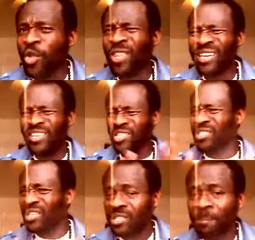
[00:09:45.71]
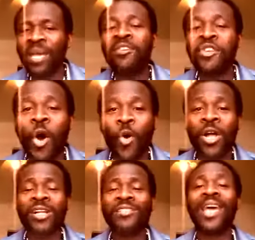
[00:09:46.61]
You think they just disappeared?
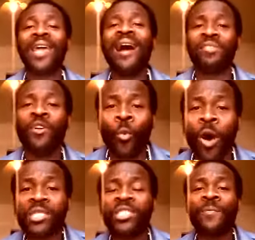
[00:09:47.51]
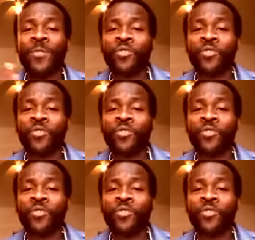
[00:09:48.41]
No, they are the ones